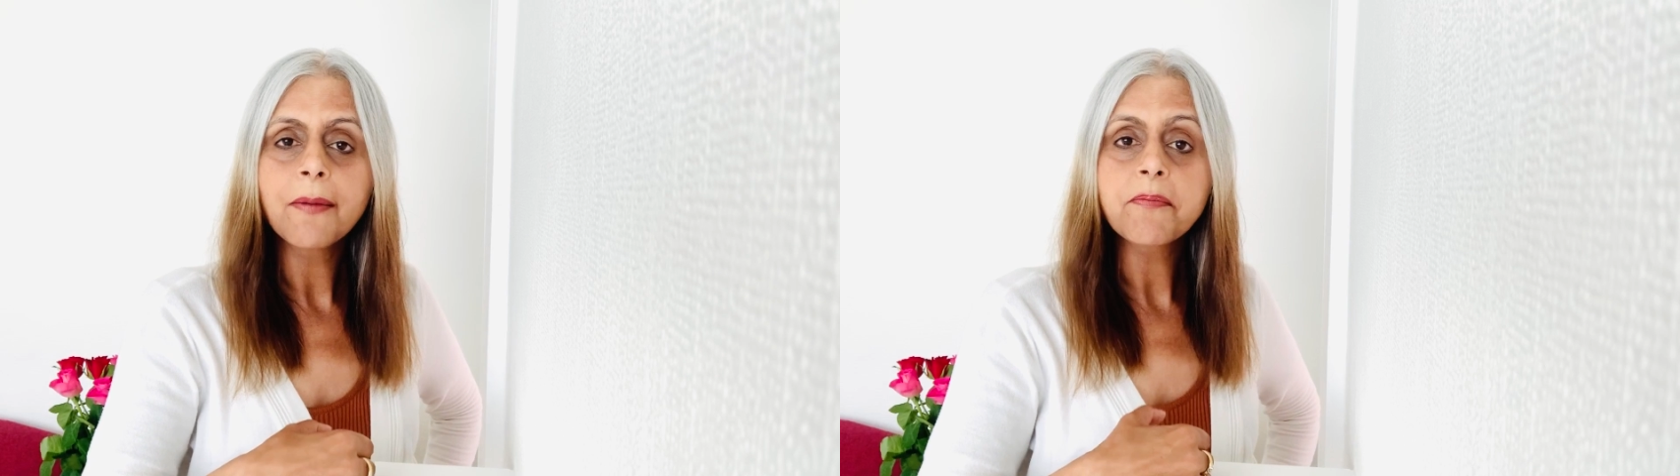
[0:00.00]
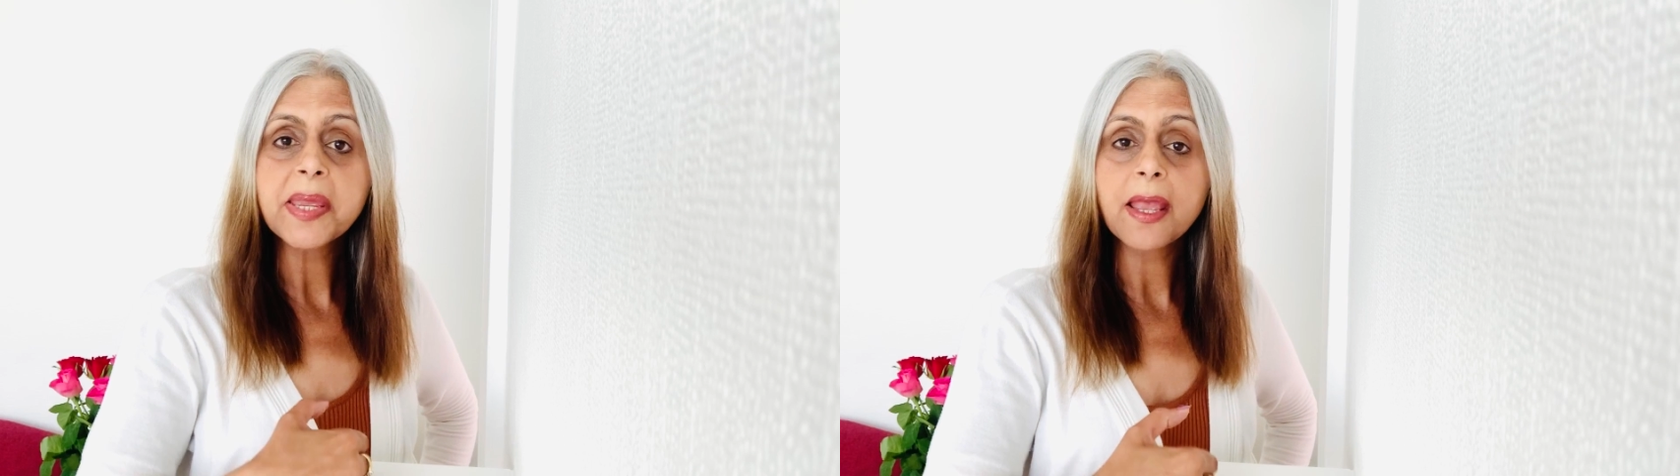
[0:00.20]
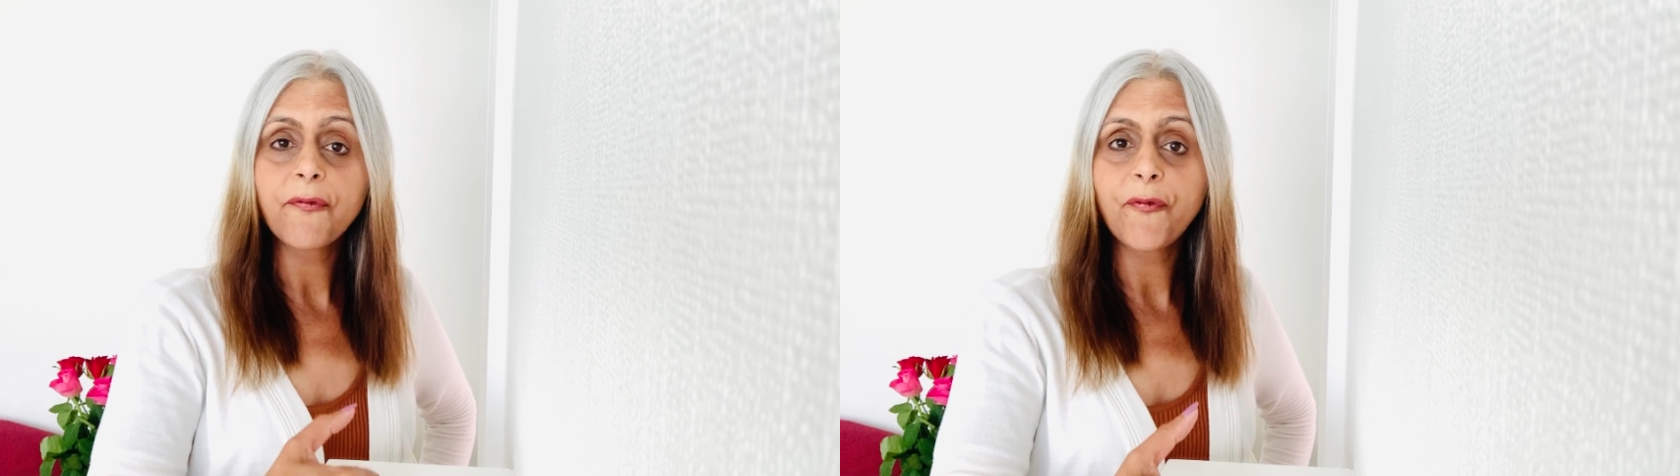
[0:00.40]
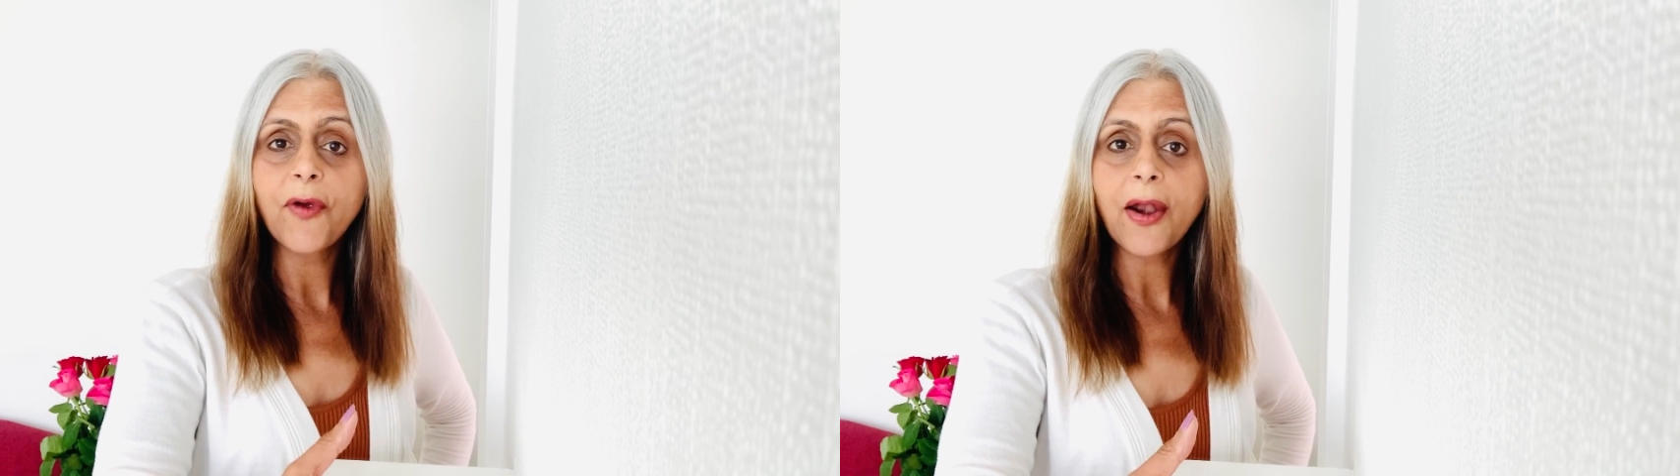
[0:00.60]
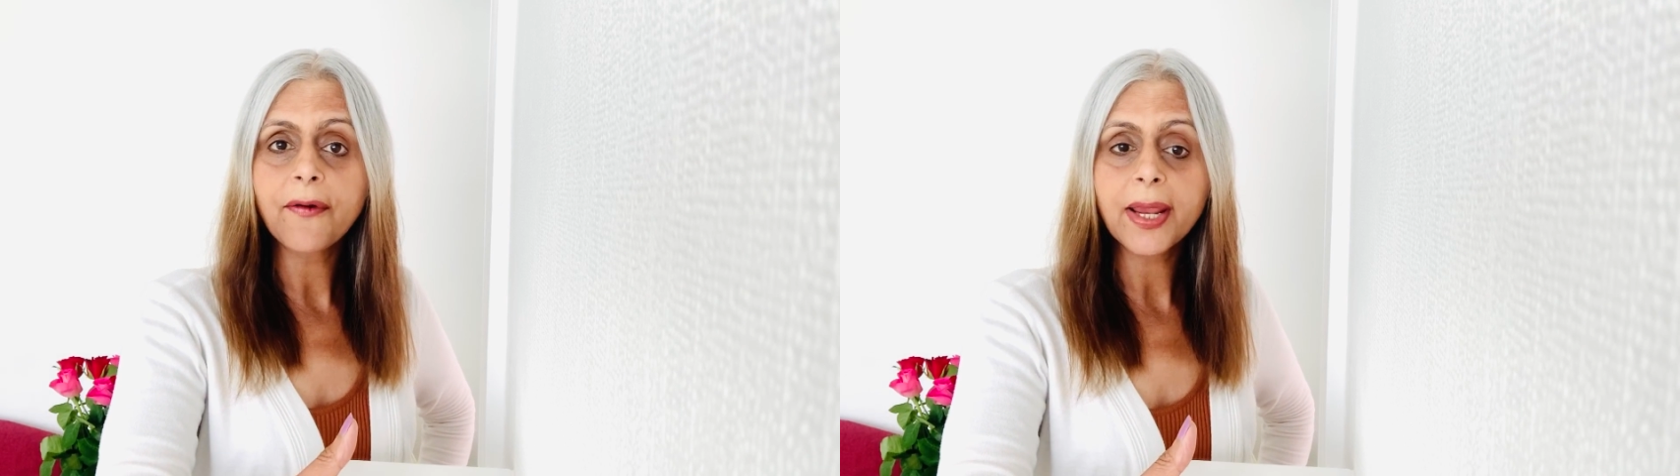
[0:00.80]
be a
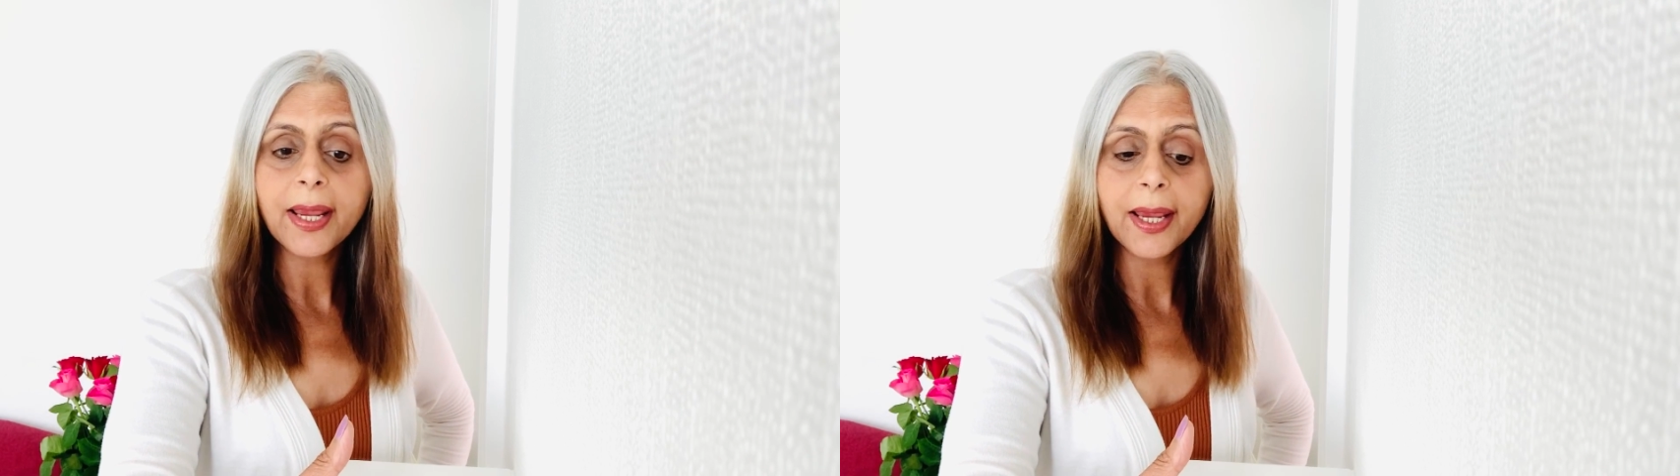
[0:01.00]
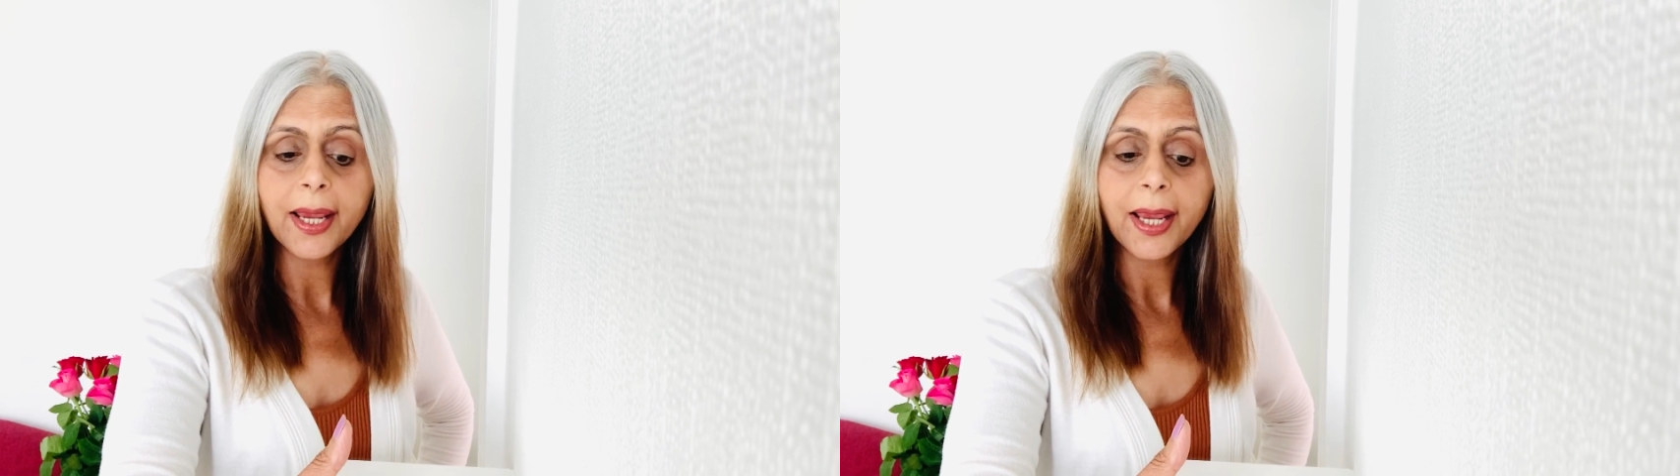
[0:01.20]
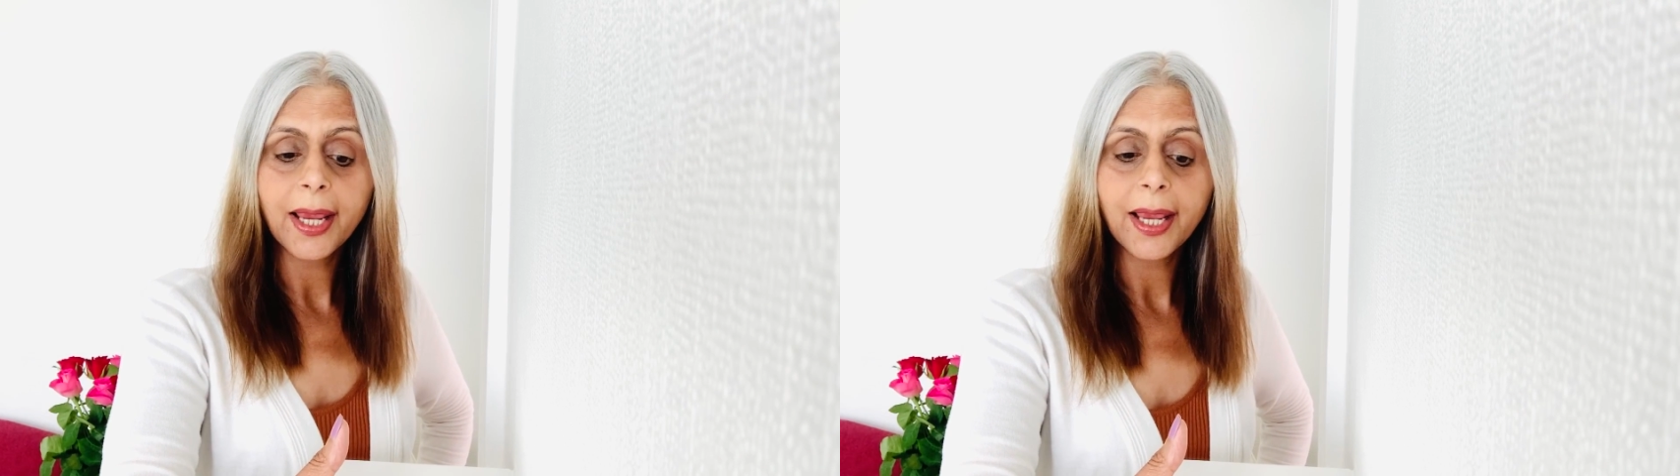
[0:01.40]
very